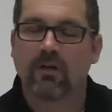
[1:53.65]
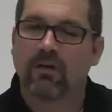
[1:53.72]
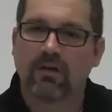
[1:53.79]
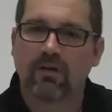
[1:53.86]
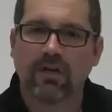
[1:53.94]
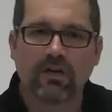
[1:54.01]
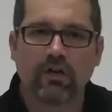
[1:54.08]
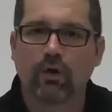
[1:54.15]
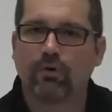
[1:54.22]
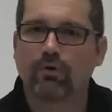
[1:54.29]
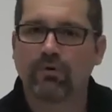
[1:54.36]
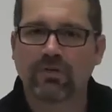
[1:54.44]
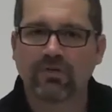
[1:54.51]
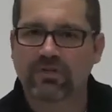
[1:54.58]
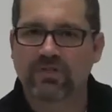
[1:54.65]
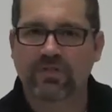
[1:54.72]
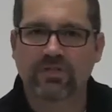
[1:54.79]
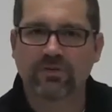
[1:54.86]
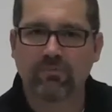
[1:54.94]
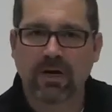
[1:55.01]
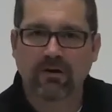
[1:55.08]
You need to know who the
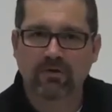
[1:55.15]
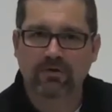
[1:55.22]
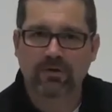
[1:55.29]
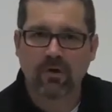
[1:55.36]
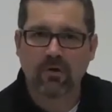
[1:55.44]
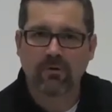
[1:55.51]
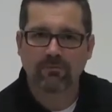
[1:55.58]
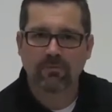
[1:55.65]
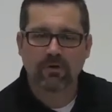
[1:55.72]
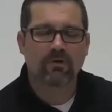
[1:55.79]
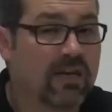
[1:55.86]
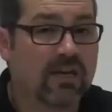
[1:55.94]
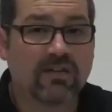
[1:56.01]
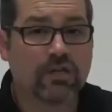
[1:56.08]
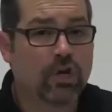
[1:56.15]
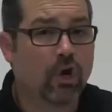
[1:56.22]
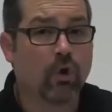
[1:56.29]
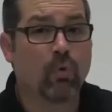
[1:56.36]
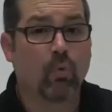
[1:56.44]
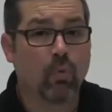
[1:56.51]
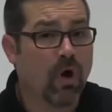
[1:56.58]
decision makers are. You need to
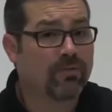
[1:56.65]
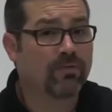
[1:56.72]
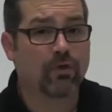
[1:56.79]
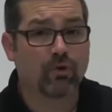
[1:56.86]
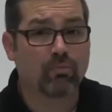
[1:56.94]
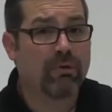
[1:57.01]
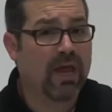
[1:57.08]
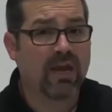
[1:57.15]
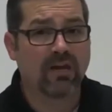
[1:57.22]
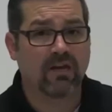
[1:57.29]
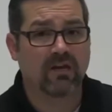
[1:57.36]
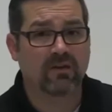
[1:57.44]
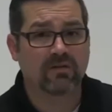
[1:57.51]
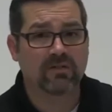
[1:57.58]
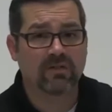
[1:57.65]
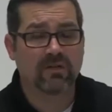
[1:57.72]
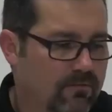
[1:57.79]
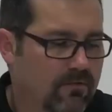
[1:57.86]
know what their pain is.